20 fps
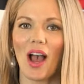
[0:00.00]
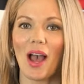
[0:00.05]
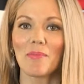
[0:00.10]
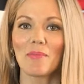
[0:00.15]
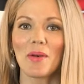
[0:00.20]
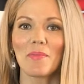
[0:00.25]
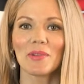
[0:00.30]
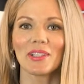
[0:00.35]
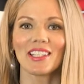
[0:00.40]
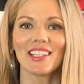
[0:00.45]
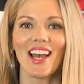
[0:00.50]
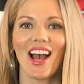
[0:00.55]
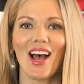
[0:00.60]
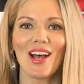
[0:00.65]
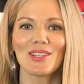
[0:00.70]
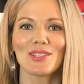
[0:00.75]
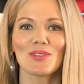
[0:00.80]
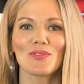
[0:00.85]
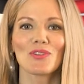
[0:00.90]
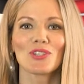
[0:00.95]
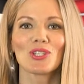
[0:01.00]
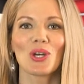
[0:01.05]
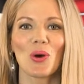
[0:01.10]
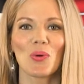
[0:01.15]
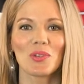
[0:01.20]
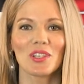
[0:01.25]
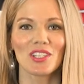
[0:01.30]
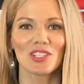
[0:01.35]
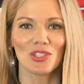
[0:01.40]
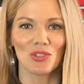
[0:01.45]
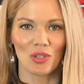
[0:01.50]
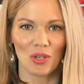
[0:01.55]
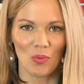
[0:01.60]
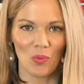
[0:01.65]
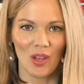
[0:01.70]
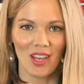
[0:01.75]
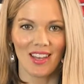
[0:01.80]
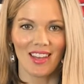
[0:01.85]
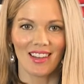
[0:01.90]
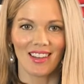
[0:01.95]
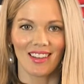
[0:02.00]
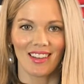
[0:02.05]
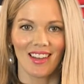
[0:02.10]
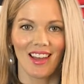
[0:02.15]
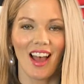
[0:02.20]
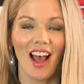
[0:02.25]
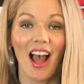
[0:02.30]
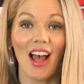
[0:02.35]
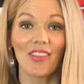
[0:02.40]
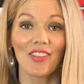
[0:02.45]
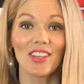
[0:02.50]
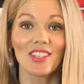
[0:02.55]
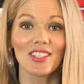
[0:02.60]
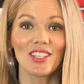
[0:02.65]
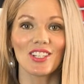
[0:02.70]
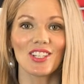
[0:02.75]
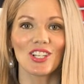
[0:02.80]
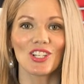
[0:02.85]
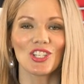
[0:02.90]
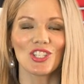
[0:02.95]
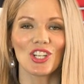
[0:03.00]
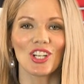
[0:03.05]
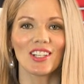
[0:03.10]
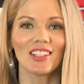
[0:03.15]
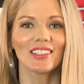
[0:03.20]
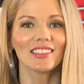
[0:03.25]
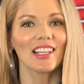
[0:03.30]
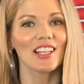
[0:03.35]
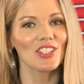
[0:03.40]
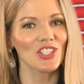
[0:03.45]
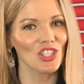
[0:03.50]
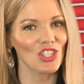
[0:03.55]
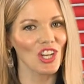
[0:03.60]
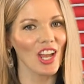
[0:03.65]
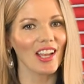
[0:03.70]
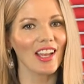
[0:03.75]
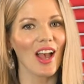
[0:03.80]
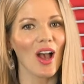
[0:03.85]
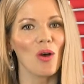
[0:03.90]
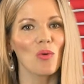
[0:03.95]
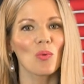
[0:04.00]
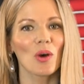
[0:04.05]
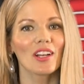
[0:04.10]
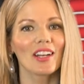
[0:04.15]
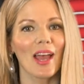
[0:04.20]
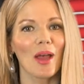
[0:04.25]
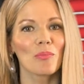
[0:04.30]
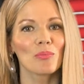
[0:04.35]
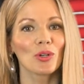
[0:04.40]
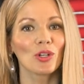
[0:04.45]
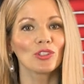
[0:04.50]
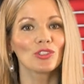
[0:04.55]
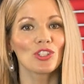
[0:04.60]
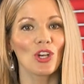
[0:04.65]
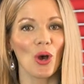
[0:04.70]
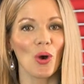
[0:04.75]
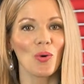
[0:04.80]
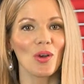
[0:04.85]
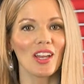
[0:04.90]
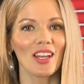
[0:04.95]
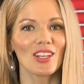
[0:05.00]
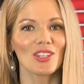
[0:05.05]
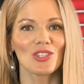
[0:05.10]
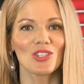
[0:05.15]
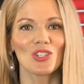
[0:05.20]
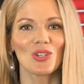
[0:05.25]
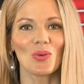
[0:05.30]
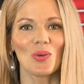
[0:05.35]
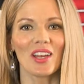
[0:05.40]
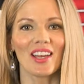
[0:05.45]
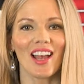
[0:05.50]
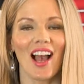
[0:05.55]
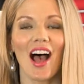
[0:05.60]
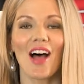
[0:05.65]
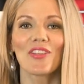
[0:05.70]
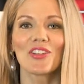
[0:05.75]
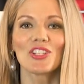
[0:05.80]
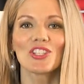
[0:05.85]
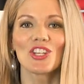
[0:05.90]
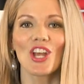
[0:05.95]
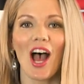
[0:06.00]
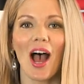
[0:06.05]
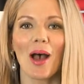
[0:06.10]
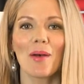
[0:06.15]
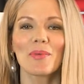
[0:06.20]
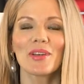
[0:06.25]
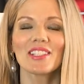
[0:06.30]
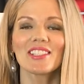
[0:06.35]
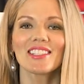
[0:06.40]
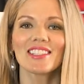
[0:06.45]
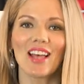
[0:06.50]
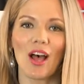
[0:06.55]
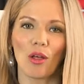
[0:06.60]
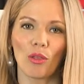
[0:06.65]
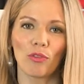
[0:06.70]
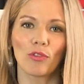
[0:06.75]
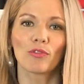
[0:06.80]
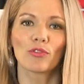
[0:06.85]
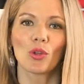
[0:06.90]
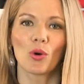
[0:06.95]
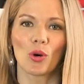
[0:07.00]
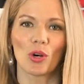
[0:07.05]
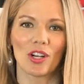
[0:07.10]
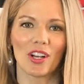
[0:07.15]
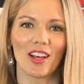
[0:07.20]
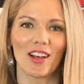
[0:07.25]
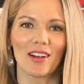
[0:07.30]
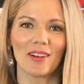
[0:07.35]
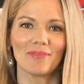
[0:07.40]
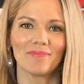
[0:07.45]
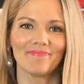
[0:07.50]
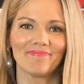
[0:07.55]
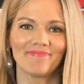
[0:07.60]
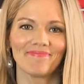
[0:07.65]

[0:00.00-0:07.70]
I'm Emily Oz for Tow Industry Week. On this edition, let's check out what Emerald Towing is doing on the job in South Florida.